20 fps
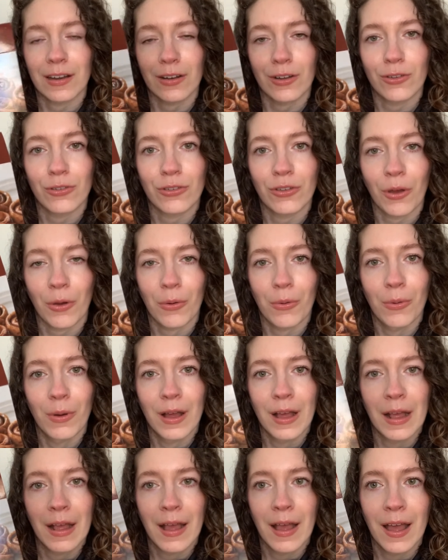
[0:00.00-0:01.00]
so
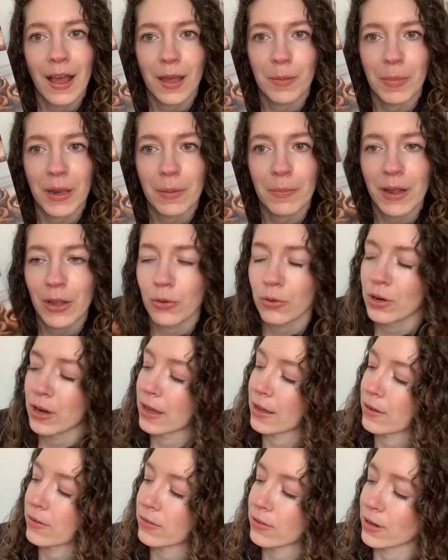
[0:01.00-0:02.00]
I made my own
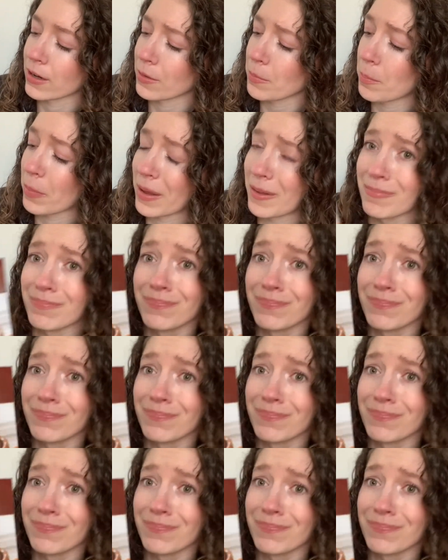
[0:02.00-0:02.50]
icing, but